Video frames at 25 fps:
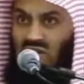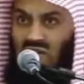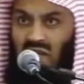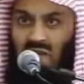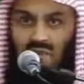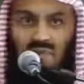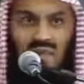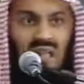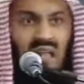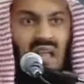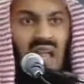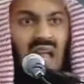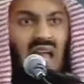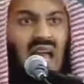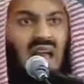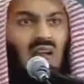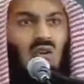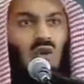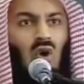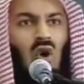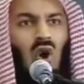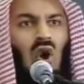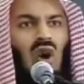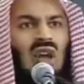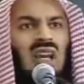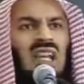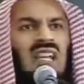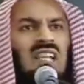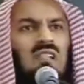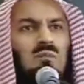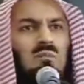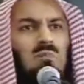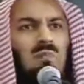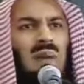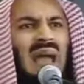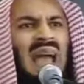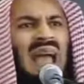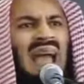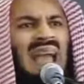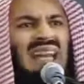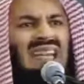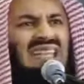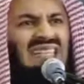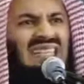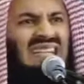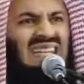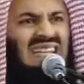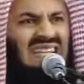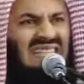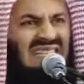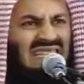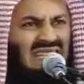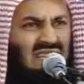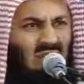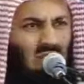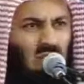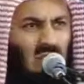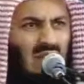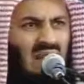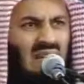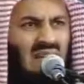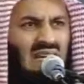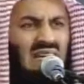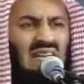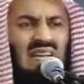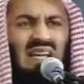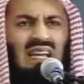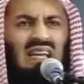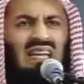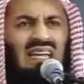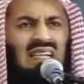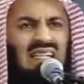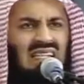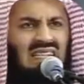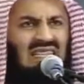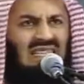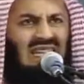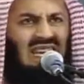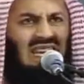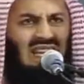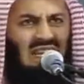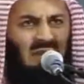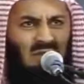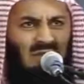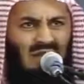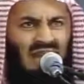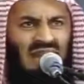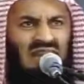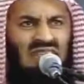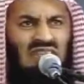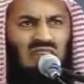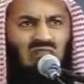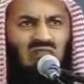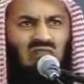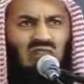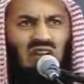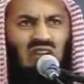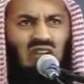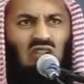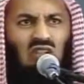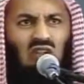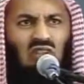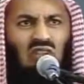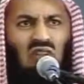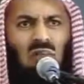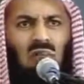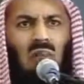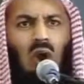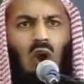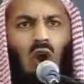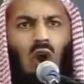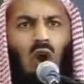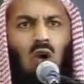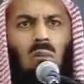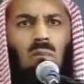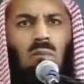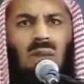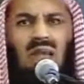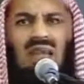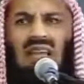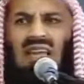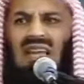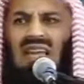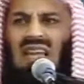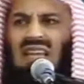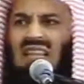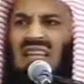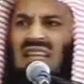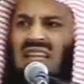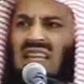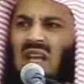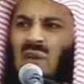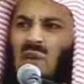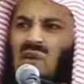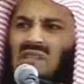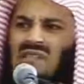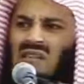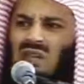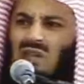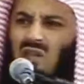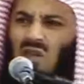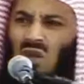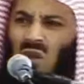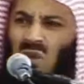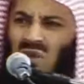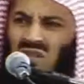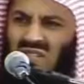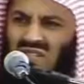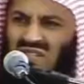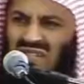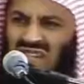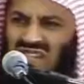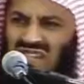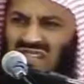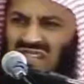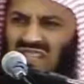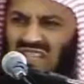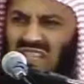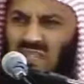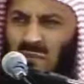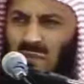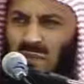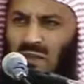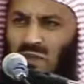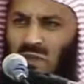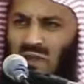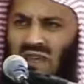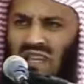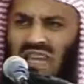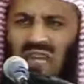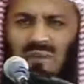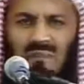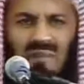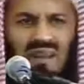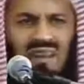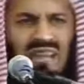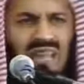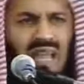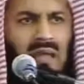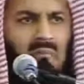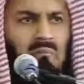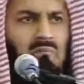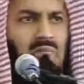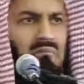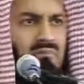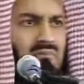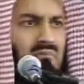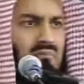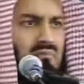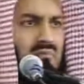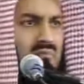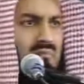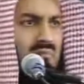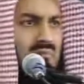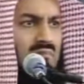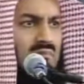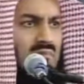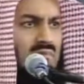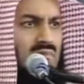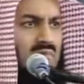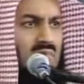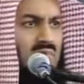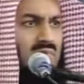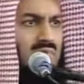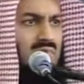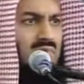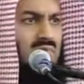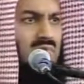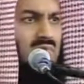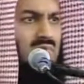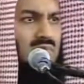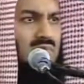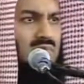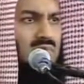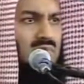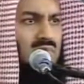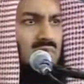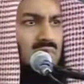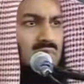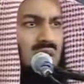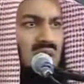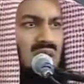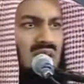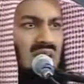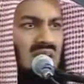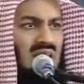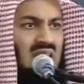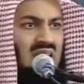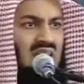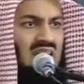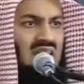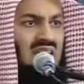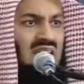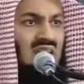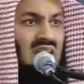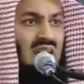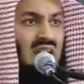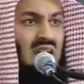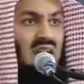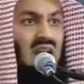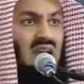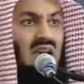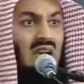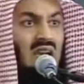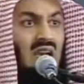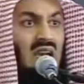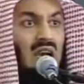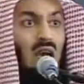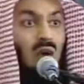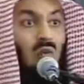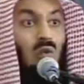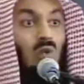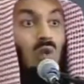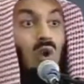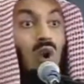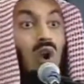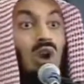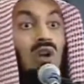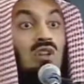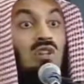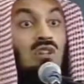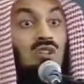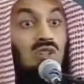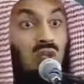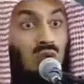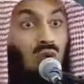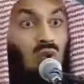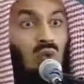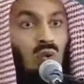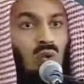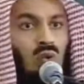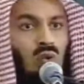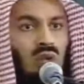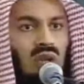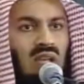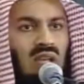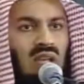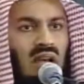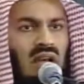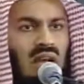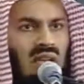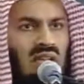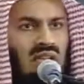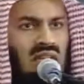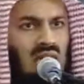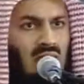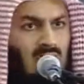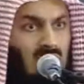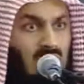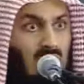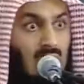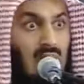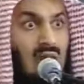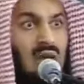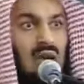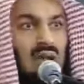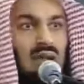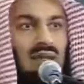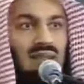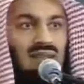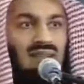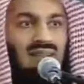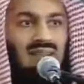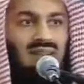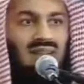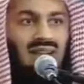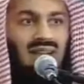of him and all his bad deeds as well. He'll see them right in front of him, hoping that there was a huge distance between him and them. And Allah says, Allah warns you regarding Allah.